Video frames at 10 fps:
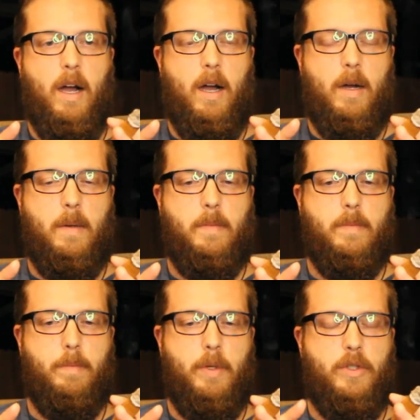
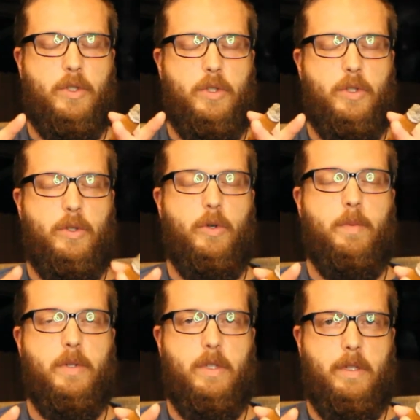but
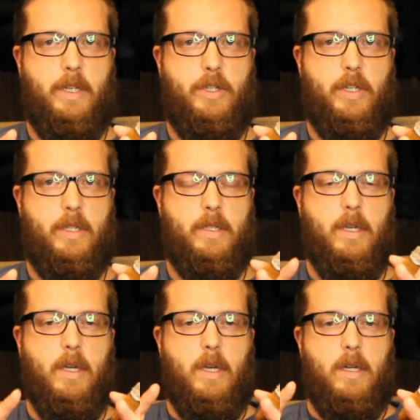super
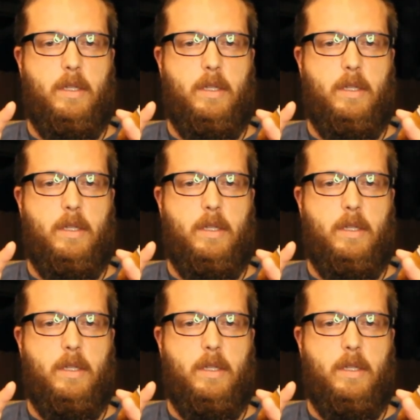delicious.